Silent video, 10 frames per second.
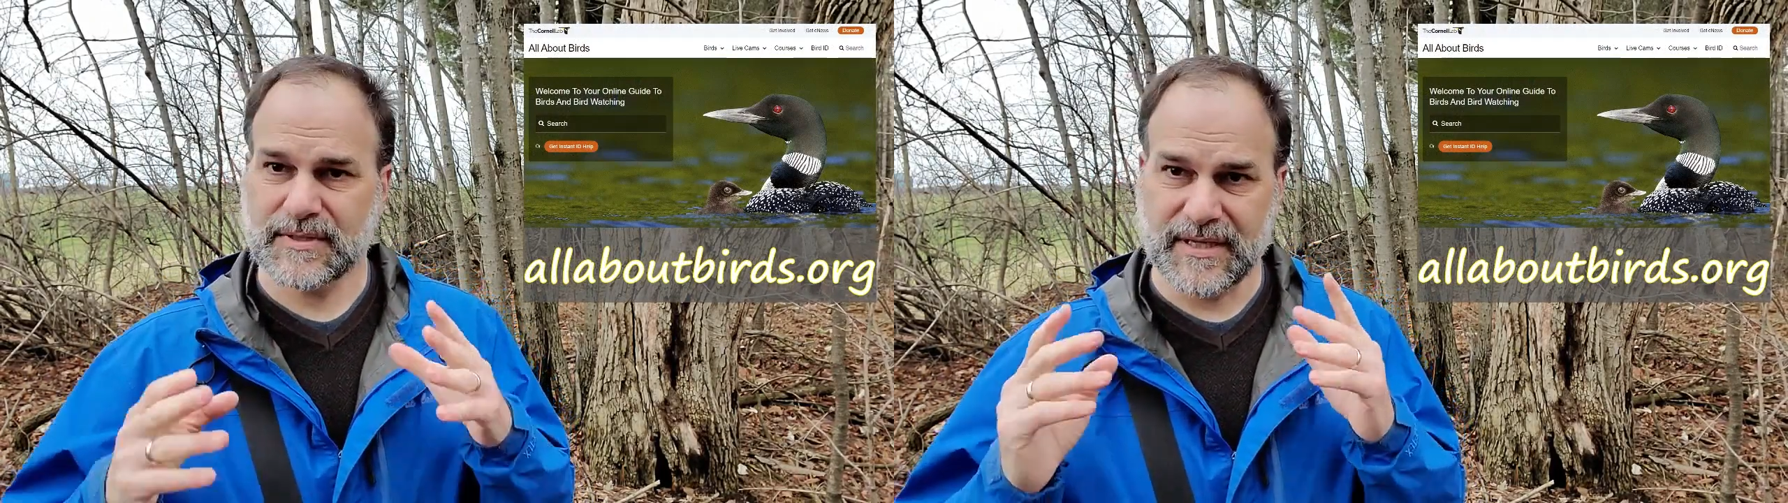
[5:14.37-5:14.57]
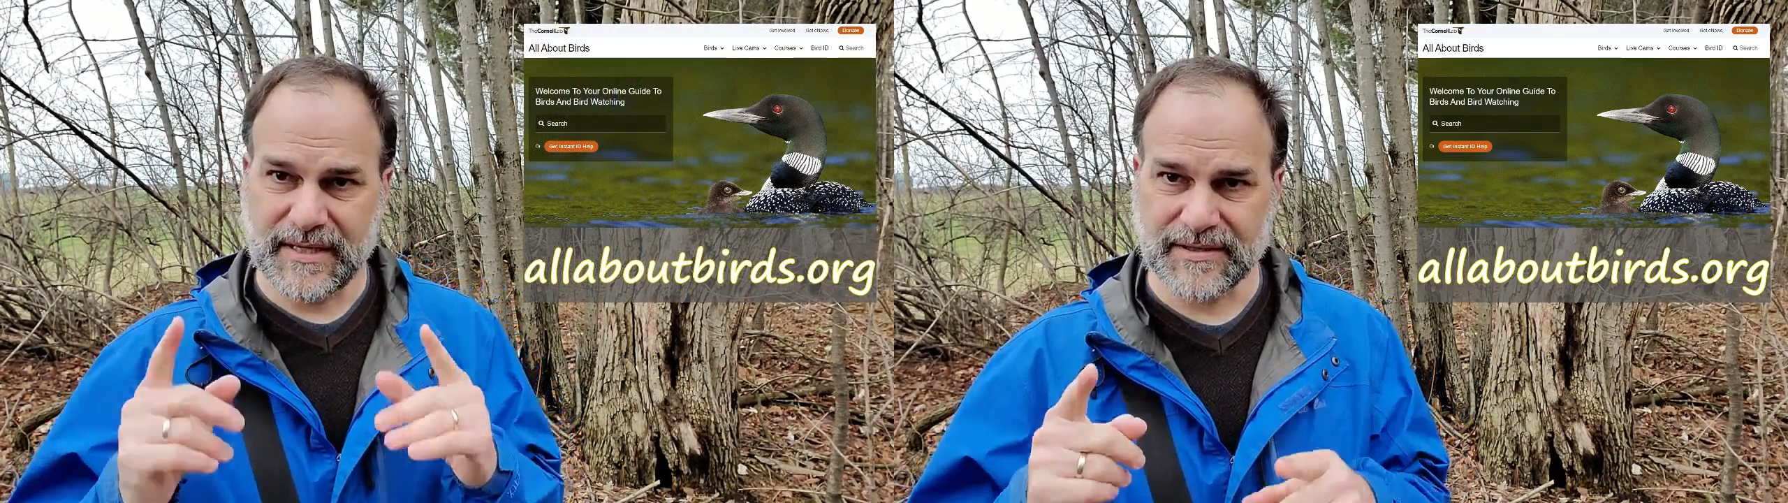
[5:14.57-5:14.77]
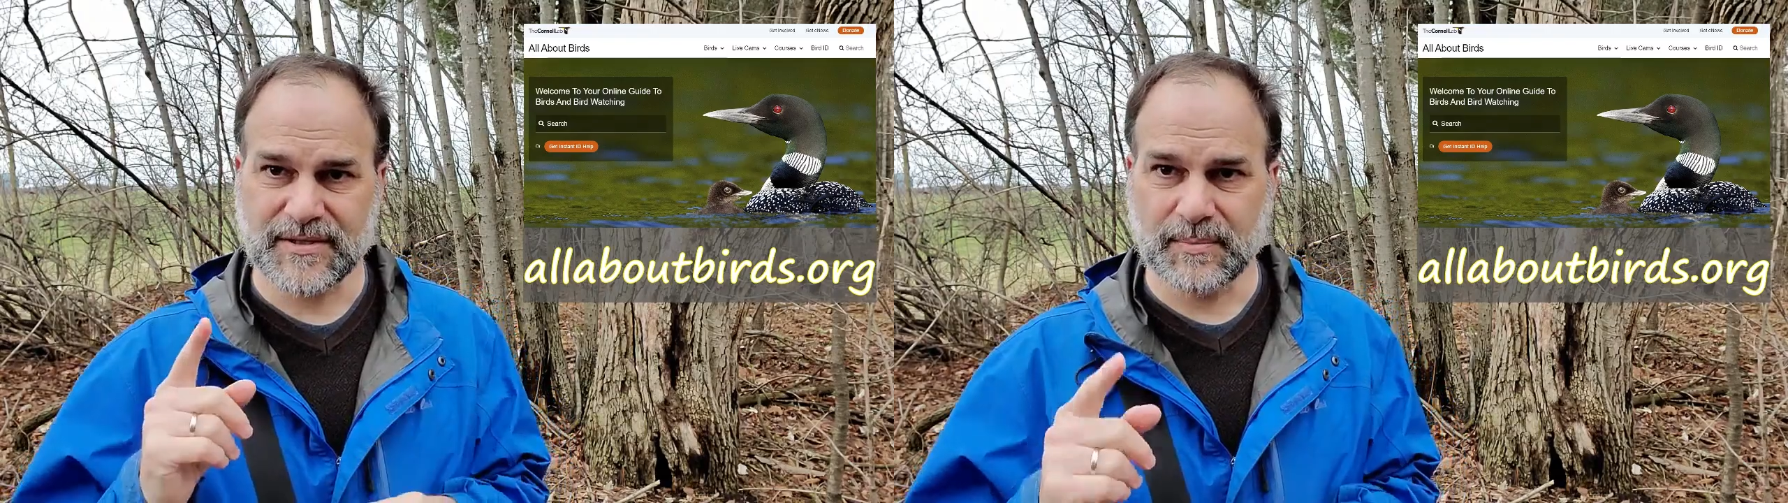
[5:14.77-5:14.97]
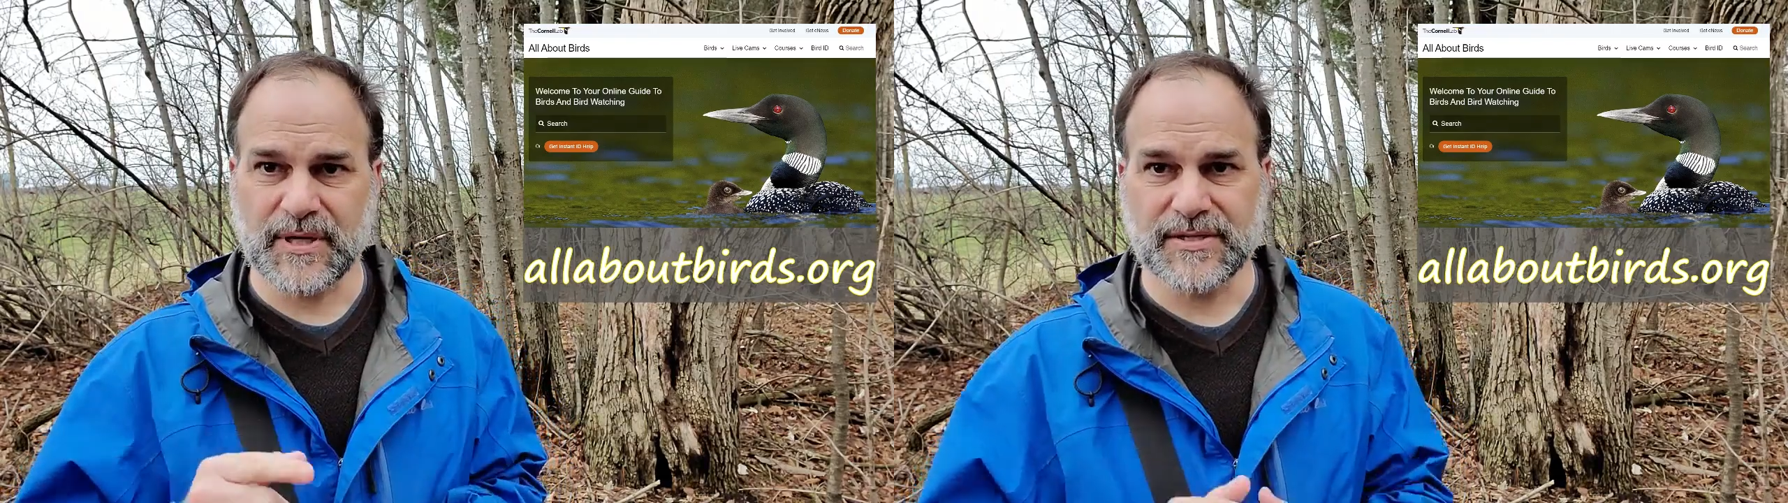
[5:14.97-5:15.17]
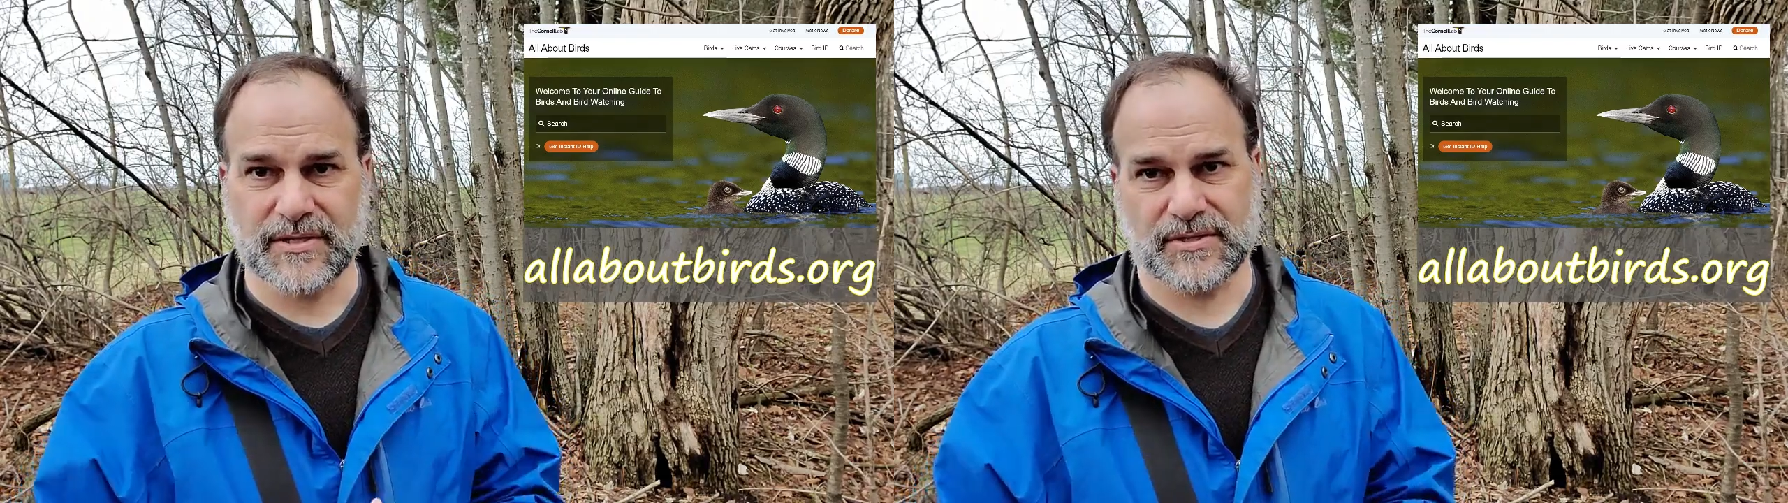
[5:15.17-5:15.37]
and it's the
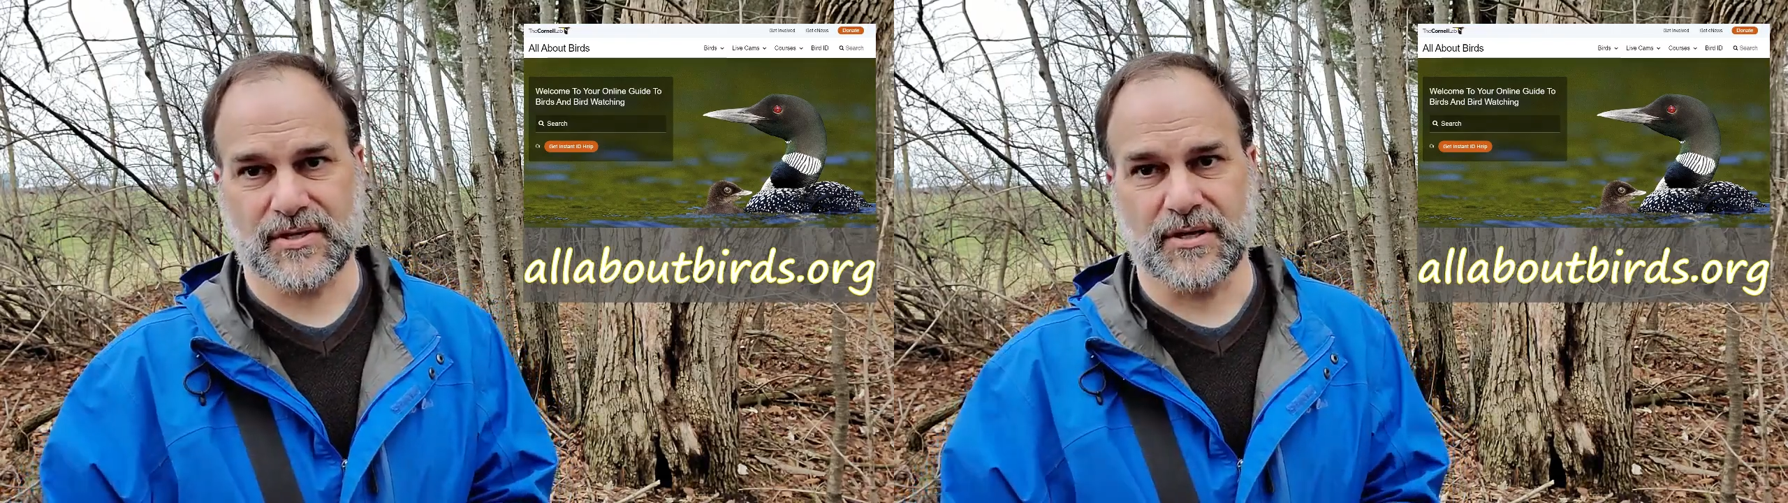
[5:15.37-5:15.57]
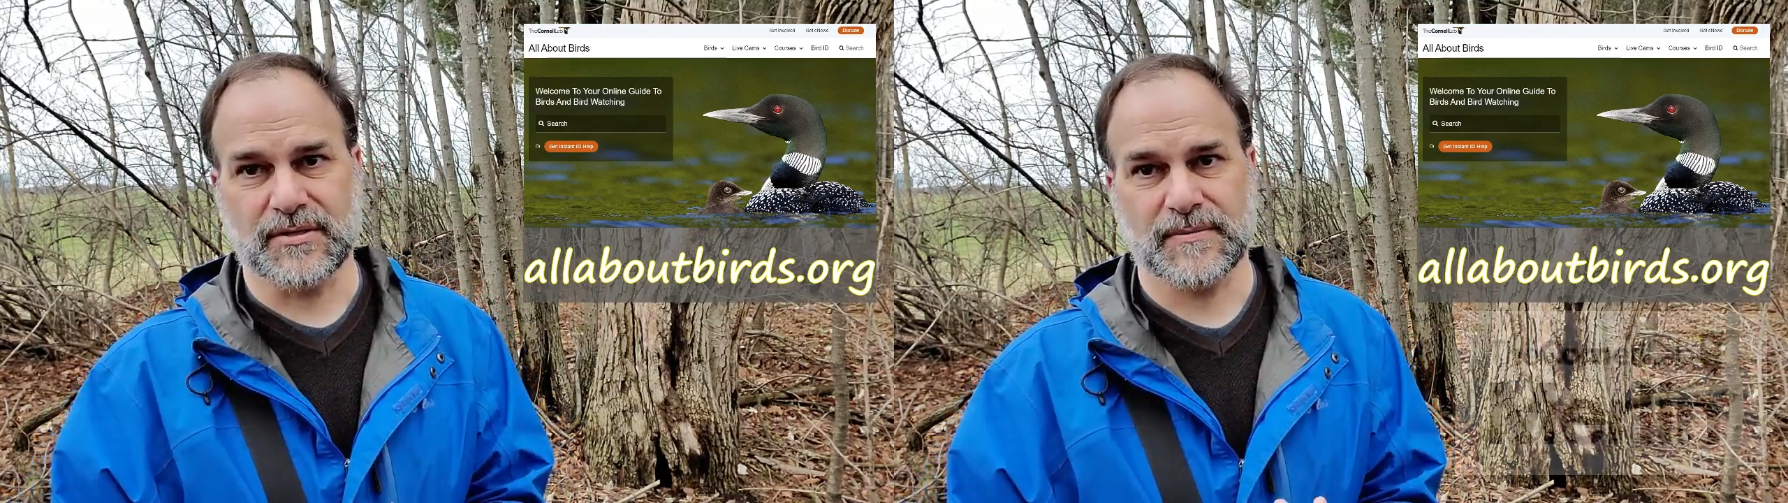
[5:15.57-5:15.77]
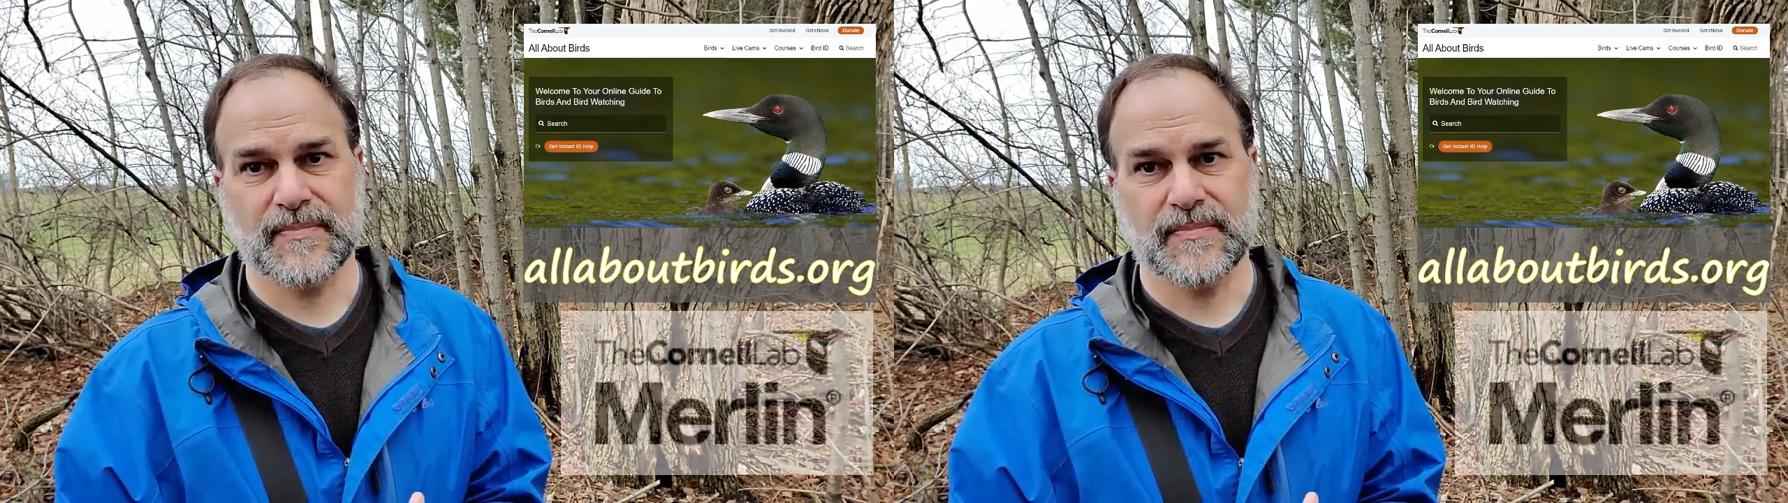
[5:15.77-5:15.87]
place to start.